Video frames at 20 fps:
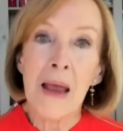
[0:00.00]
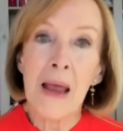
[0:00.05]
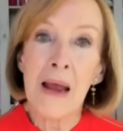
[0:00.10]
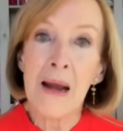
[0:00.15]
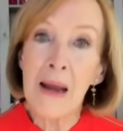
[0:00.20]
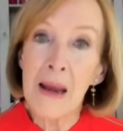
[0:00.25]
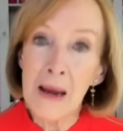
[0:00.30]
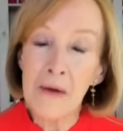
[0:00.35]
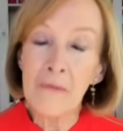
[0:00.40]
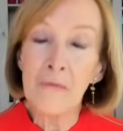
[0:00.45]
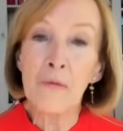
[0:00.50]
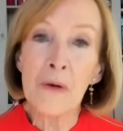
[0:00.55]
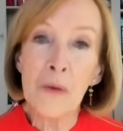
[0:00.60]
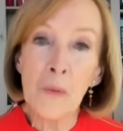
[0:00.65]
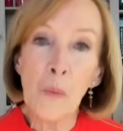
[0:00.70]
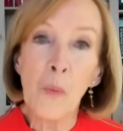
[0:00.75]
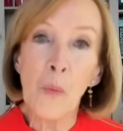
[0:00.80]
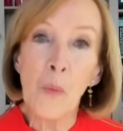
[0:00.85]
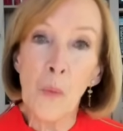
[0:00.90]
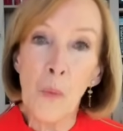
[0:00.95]
And
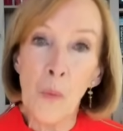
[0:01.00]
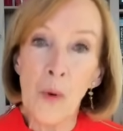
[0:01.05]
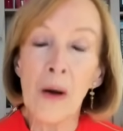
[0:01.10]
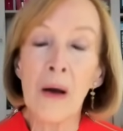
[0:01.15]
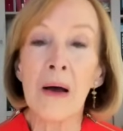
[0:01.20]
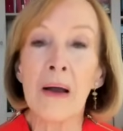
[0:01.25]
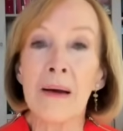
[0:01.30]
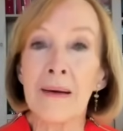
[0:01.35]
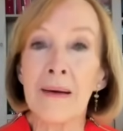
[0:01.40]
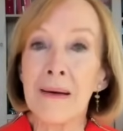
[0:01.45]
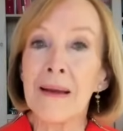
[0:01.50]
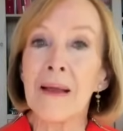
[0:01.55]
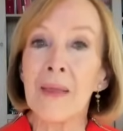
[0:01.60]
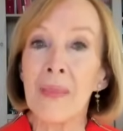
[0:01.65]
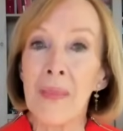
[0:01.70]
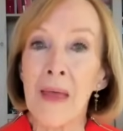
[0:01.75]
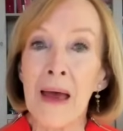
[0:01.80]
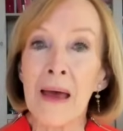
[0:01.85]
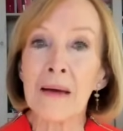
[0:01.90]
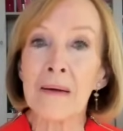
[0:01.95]
everyone
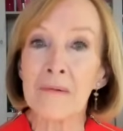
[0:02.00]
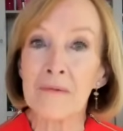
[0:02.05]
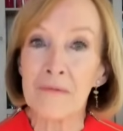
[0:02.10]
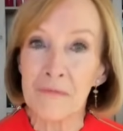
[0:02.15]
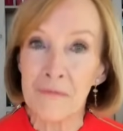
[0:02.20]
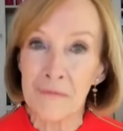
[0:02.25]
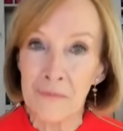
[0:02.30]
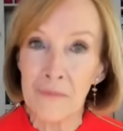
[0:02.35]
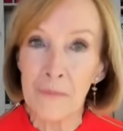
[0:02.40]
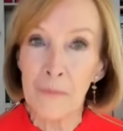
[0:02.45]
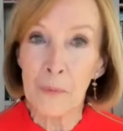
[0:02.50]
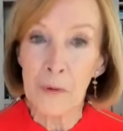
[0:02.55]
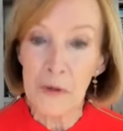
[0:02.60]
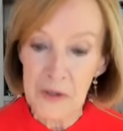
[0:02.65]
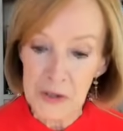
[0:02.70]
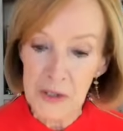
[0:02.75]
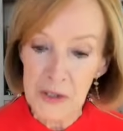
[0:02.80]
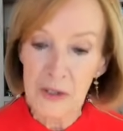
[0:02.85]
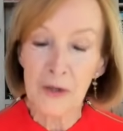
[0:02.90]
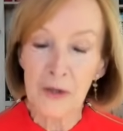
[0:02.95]
in that
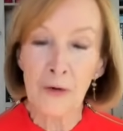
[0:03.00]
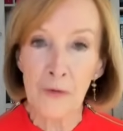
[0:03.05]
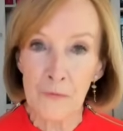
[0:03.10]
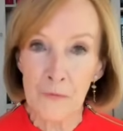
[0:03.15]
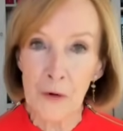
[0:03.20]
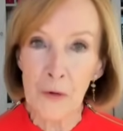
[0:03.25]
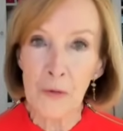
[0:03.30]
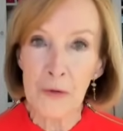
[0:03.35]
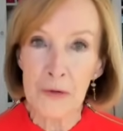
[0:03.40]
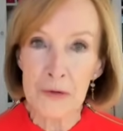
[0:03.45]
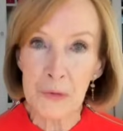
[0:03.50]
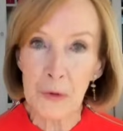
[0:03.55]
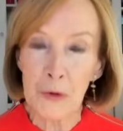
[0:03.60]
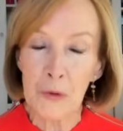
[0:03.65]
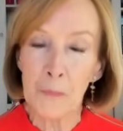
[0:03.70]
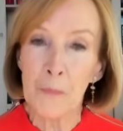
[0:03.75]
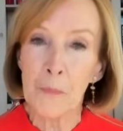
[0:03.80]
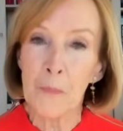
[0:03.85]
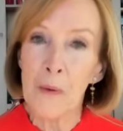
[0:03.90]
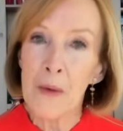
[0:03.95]
particular focus
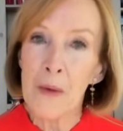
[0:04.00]
group